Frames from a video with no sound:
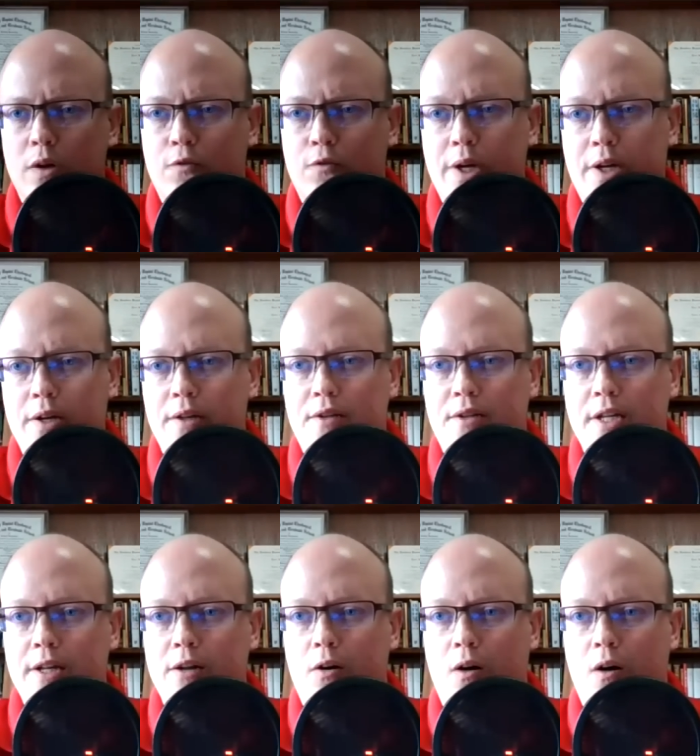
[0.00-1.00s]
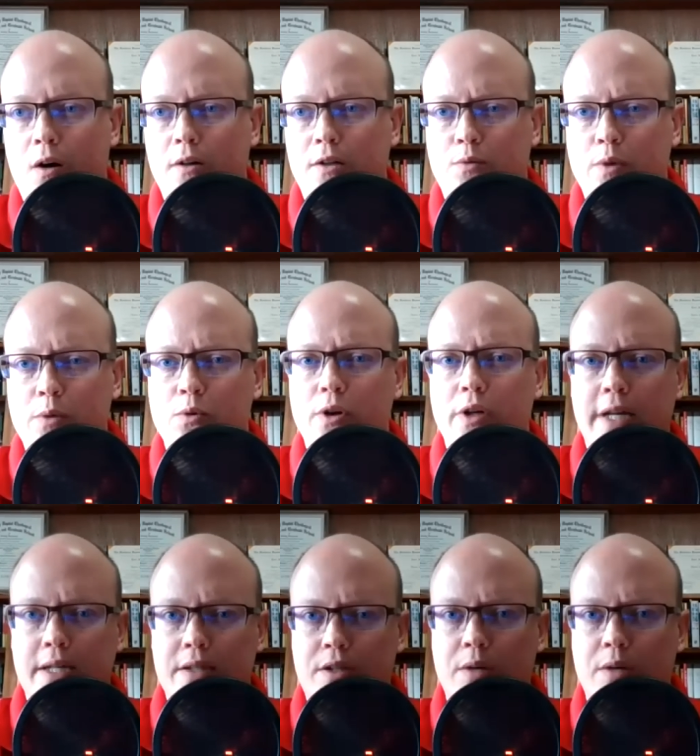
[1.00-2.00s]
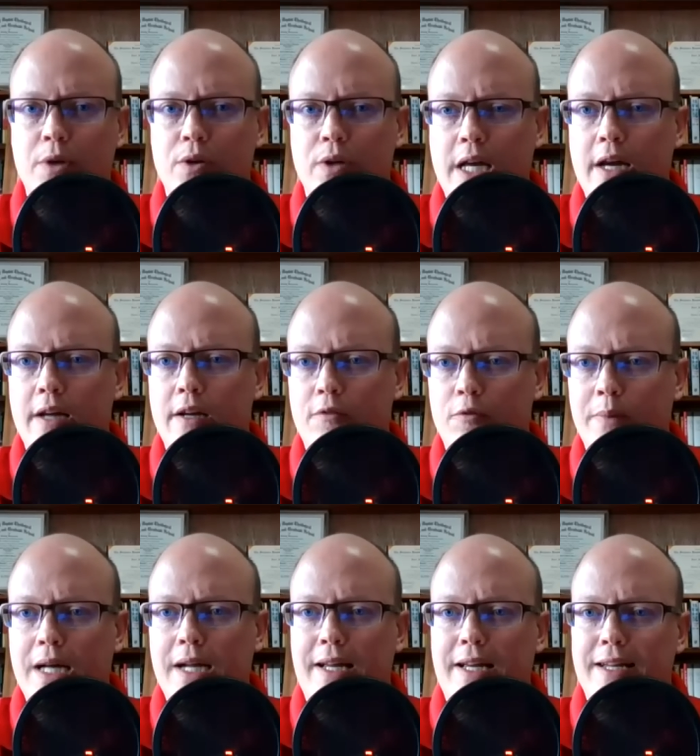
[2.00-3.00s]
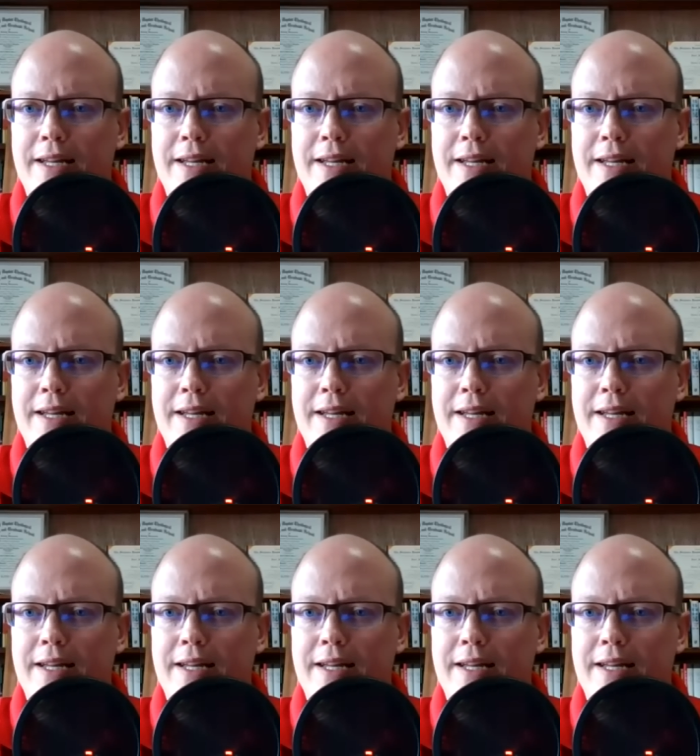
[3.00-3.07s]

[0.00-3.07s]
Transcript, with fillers: if we could see our hearts, we would excommunicate everybody.